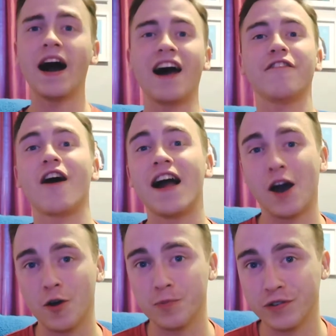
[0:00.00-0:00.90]
I have
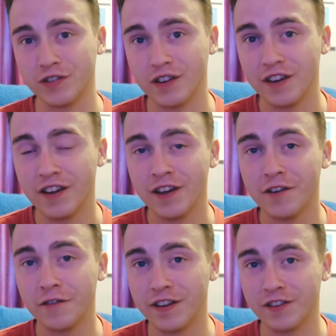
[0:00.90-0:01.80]
high hopes
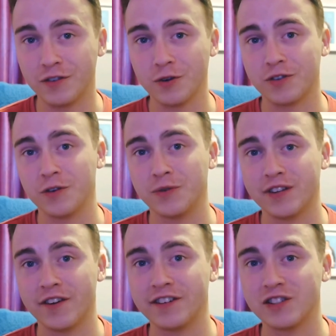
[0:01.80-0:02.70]
for this Doctor Who
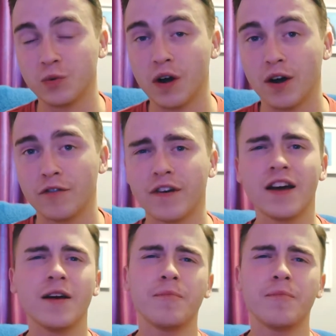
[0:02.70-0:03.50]
Series 12.